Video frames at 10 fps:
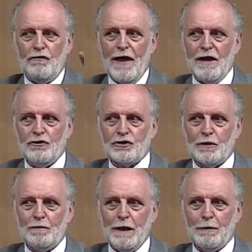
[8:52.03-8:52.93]
events
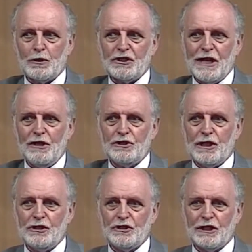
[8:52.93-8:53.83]
and people sense
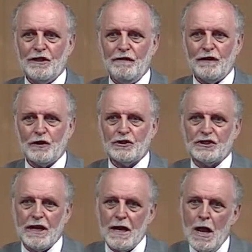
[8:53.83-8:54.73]
their
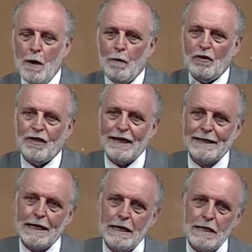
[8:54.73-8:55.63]
significance there, but they
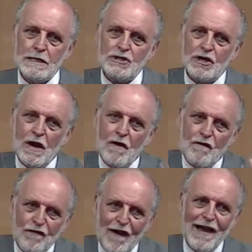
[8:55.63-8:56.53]
can't
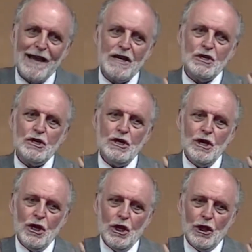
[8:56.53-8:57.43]
find
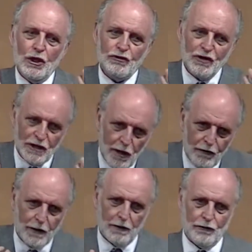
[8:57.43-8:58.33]
the
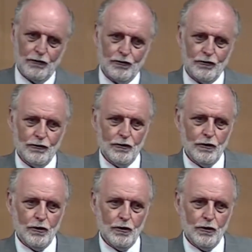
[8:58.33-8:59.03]
significance.